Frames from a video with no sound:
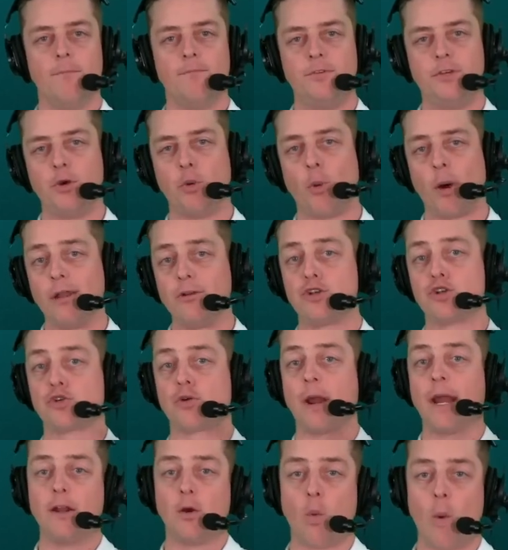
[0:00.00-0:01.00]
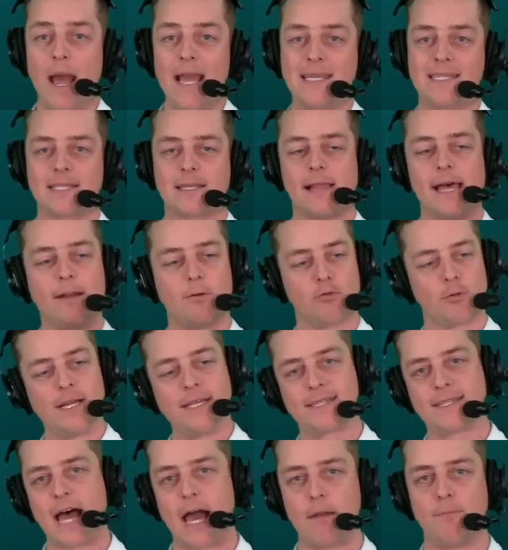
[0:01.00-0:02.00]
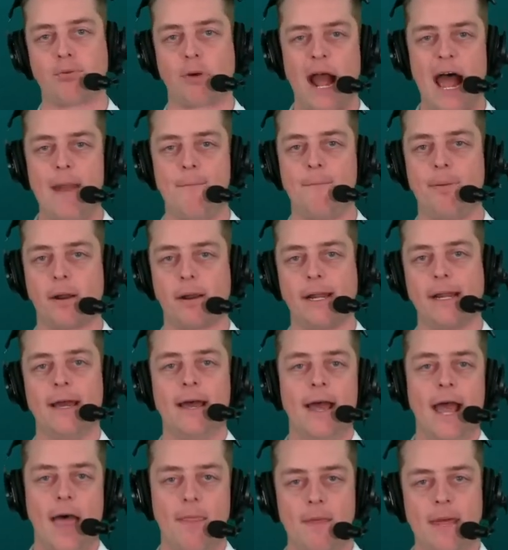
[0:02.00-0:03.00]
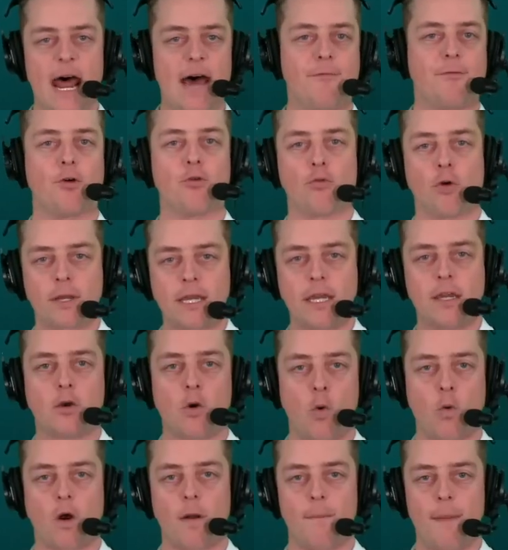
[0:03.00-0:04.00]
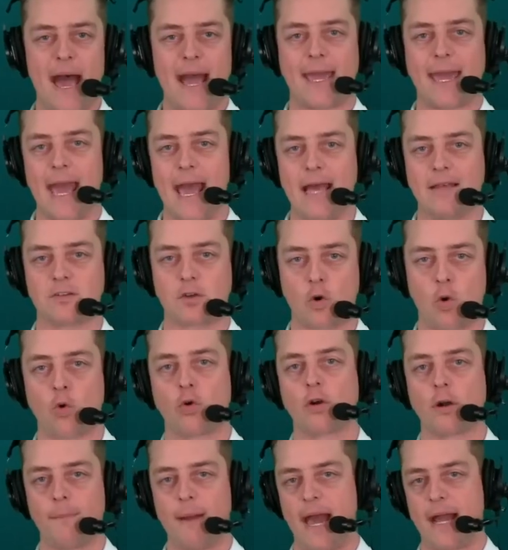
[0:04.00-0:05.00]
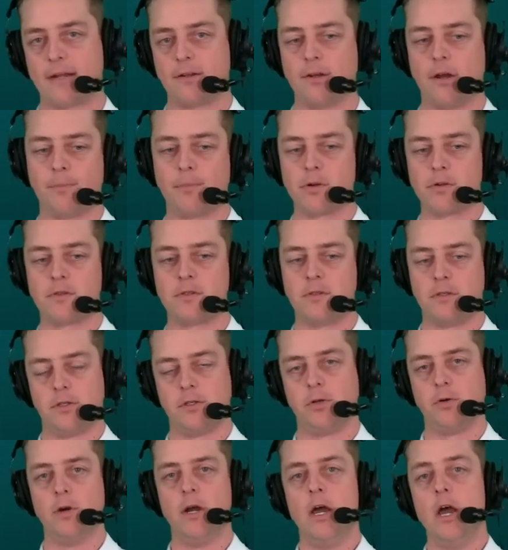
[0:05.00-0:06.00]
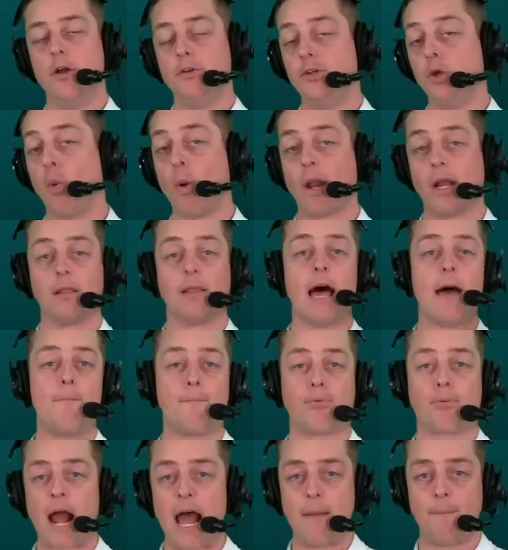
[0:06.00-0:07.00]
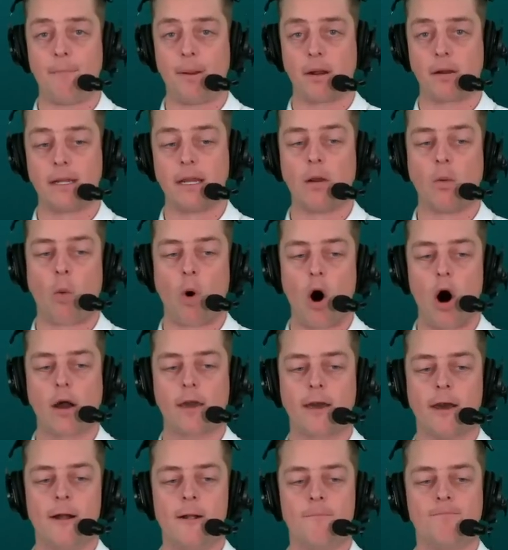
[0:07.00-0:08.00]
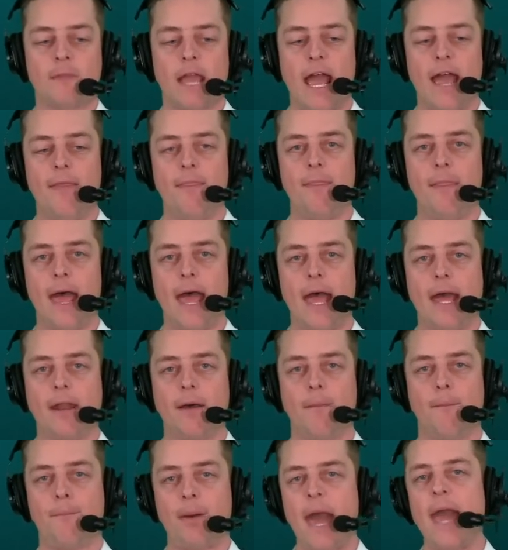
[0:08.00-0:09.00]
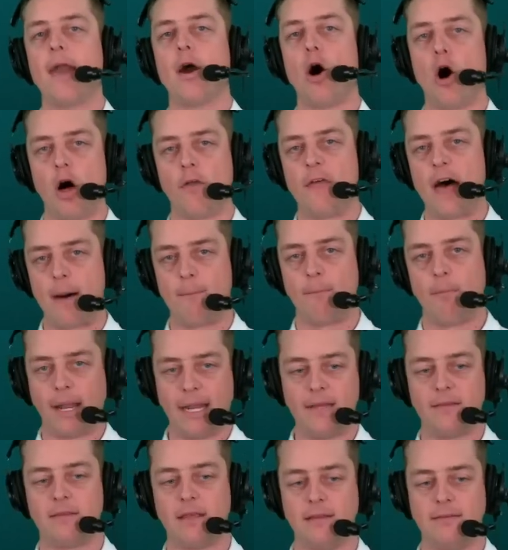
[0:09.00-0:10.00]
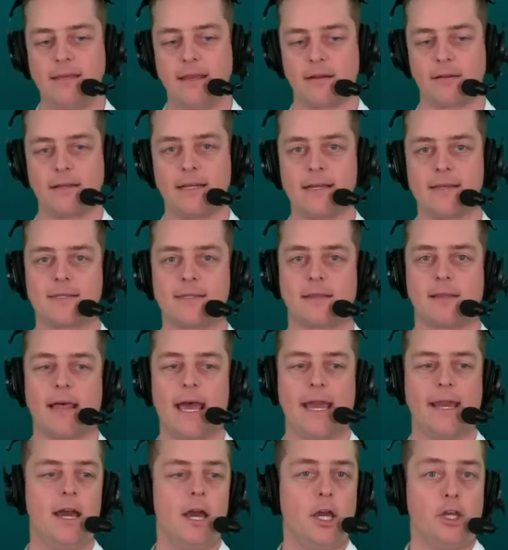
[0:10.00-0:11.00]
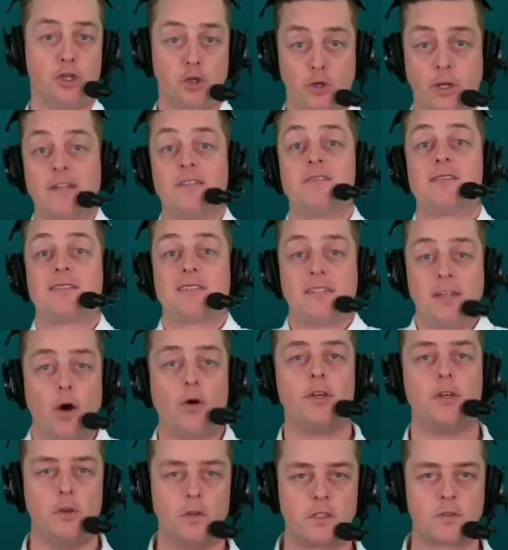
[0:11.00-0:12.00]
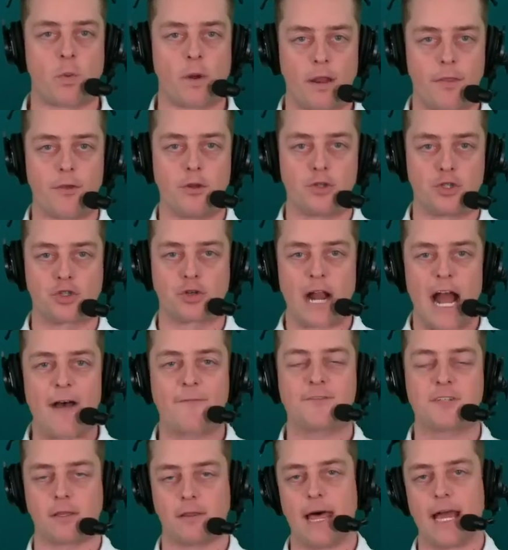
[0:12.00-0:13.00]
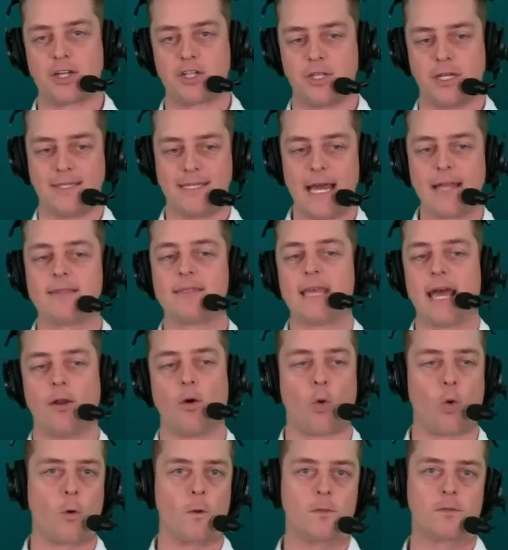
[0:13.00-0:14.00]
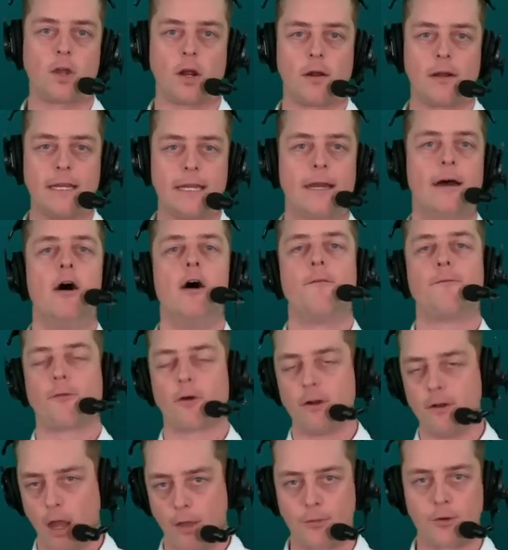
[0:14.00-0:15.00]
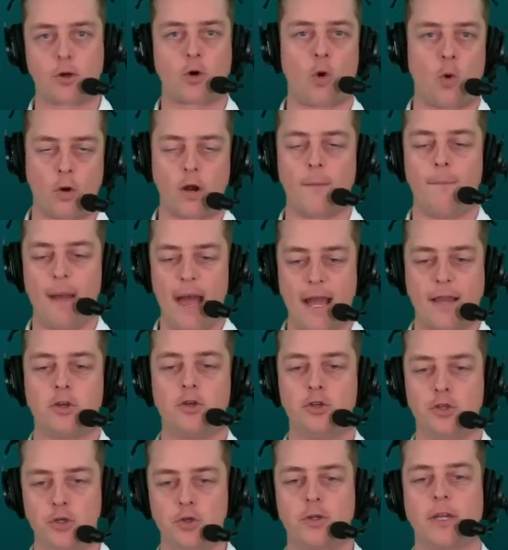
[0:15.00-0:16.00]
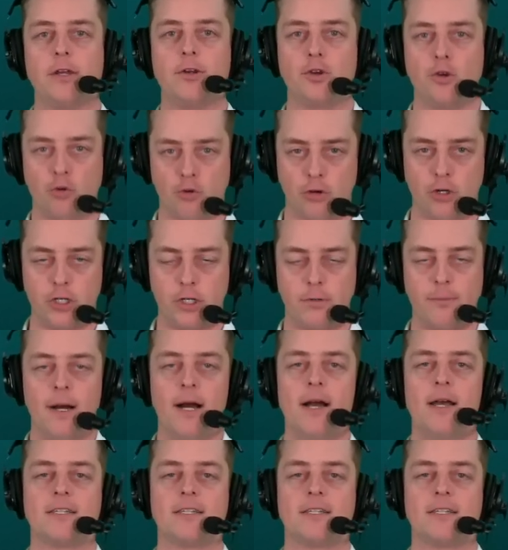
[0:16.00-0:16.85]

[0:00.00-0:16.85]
Do you want to trade away Slay, re-sign Bradbury, and then have a rookie cornerback as cornerback number two? Do you want to let Bradbury walk and then pay all that money to Darius Slay? You can still use one of those draft selections at 10 or 30 for another cornerback who you can groom.